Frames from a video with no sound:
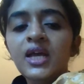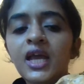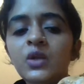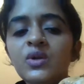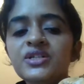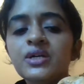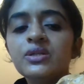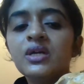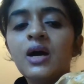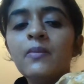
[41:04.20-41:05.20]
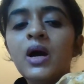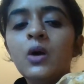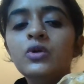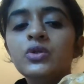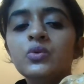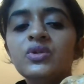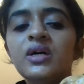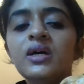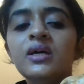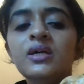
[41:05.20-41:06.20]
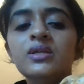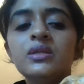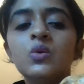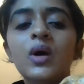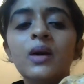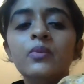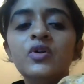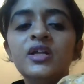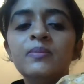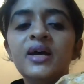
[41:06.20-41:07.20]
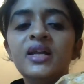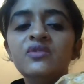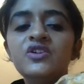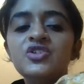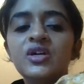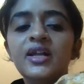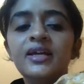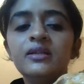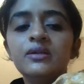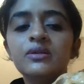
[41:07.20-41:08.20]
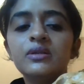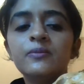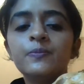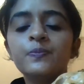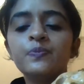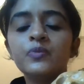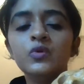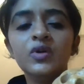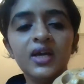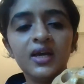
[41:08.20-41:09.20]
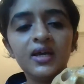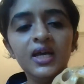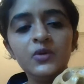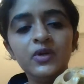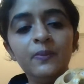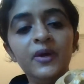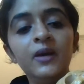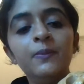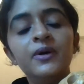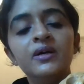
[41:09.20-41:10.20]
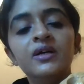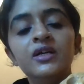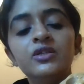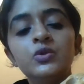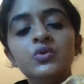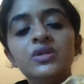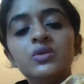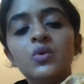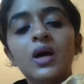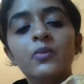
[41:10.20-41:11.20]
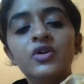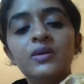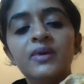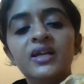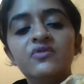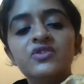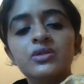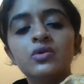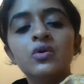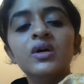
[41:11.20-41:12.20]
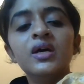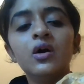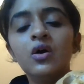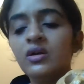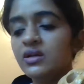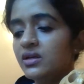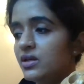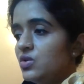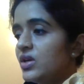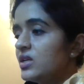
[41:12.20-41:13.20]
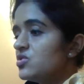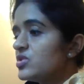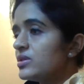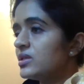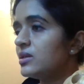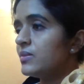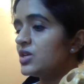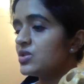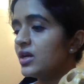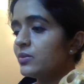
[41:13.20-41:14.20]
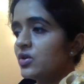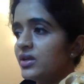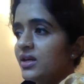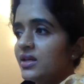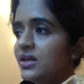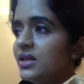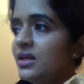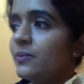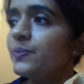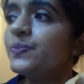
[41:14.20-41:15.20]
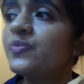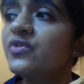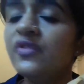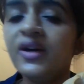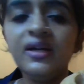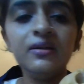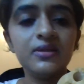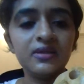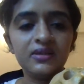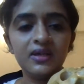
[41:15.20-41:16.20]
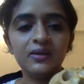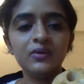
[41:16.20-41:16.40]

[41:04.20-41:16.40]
It will just come out through the squamotympanic fissure like this. Okay, it will peep through the squamotympanic fissure. So, or you can just imagine, I'm not getting any fine thing.